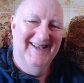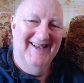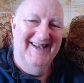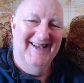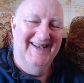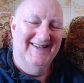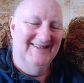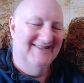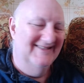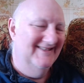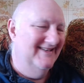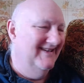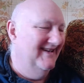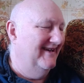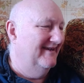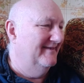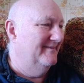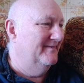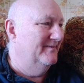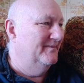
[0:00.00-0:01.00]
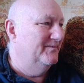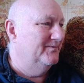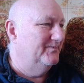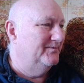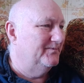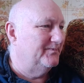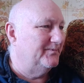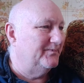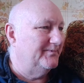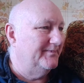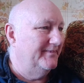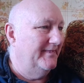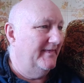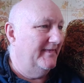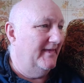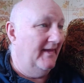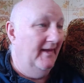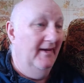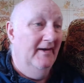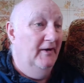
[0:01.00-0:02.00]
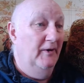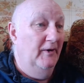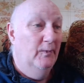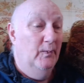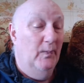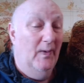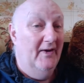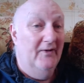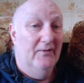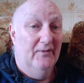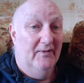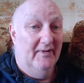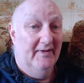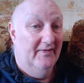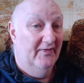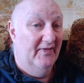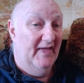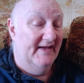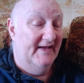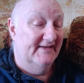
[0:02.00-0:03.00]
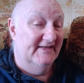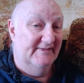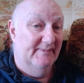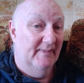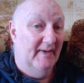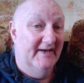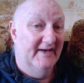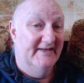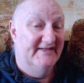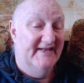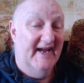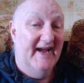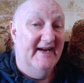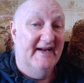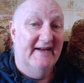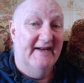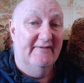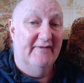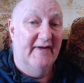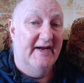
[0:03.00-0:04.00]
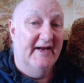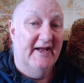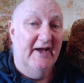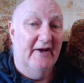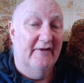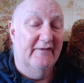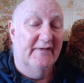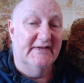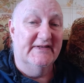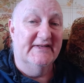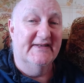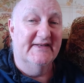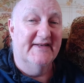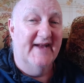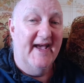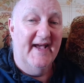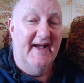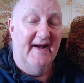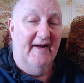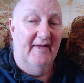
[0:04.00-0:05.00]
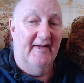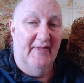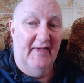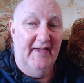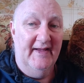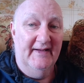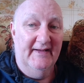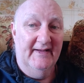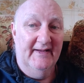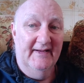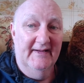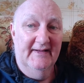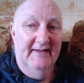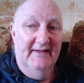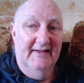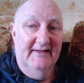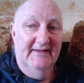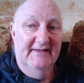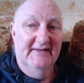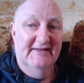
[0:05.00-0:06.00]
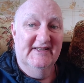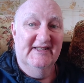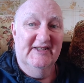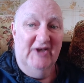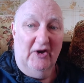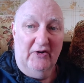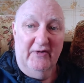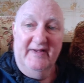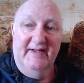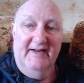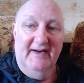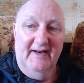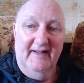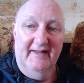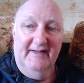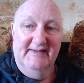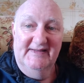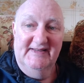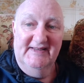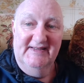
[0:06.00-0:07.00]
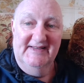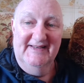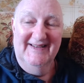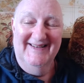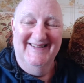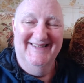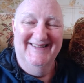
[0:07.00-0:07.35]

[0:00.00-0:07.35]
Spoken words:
And, well, that's my daily video for today, I think. Sonnetless.